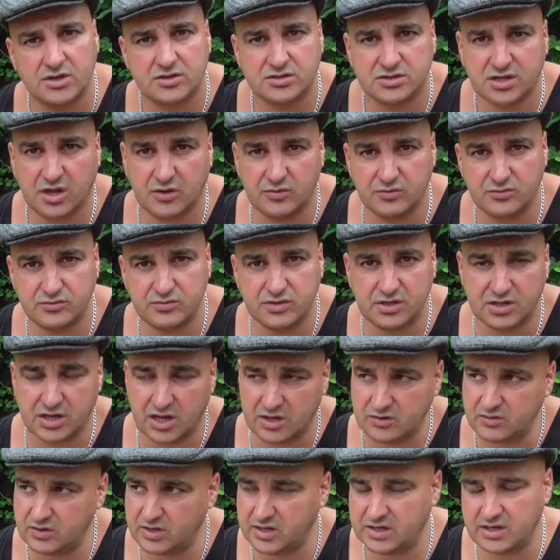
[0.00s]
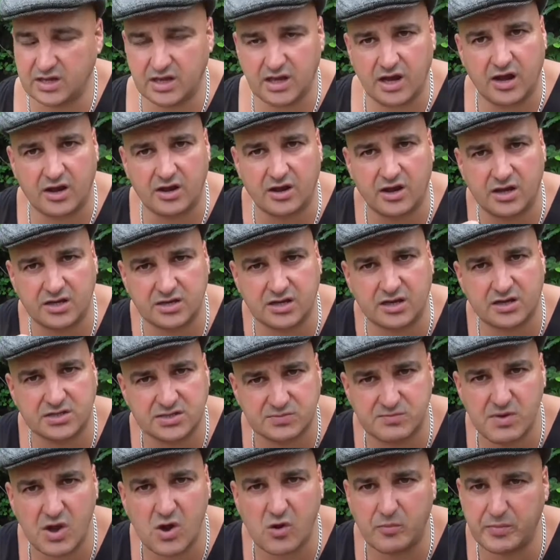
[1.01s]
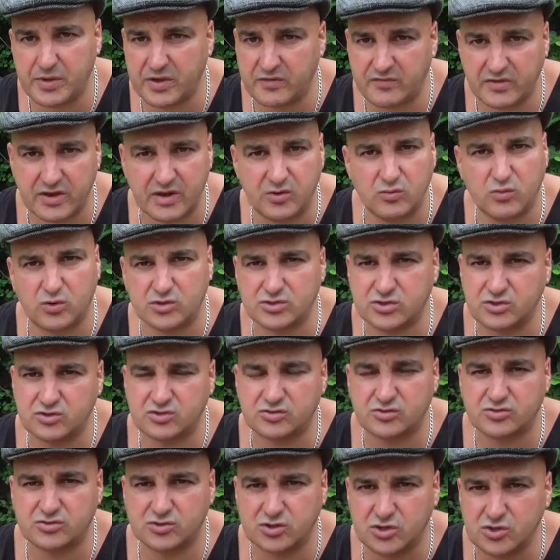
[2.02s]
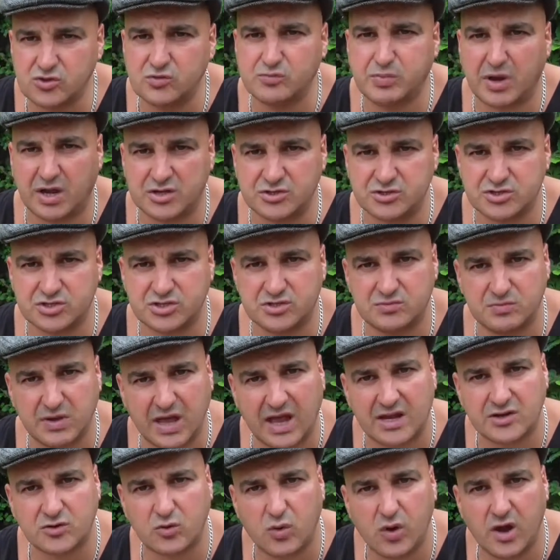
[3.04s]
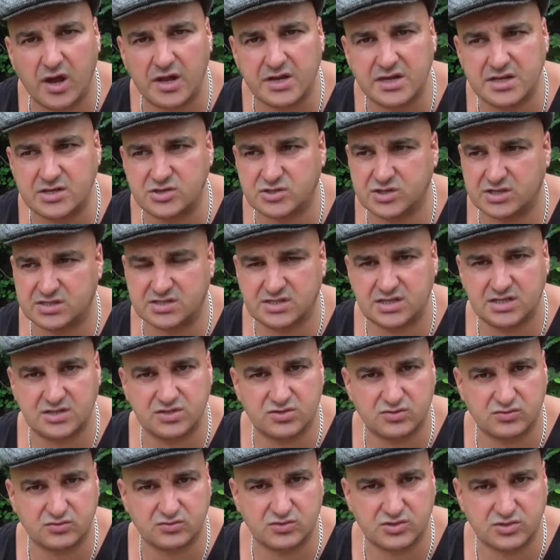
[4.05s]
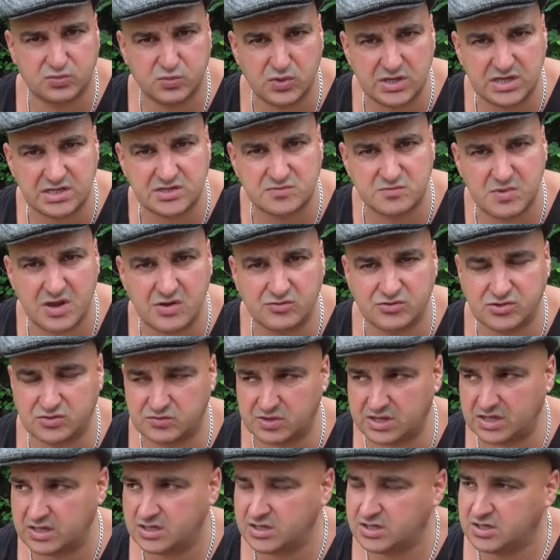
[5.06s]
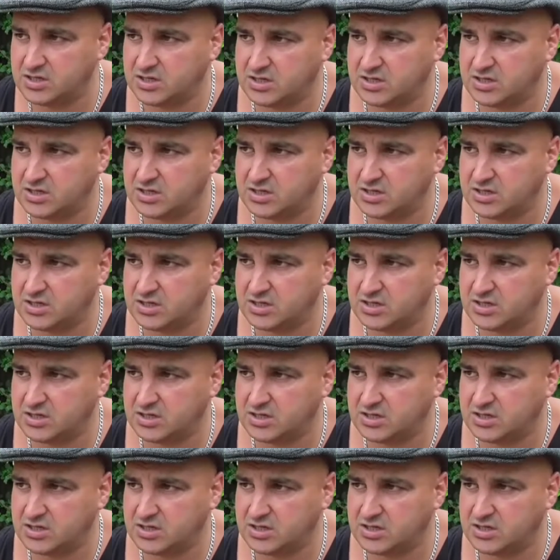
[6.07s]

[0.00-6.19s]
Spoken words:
So, you know, I smelt a bit of it. It wasn't too pungent, but it had quite an interesting sort of sweet smell to it.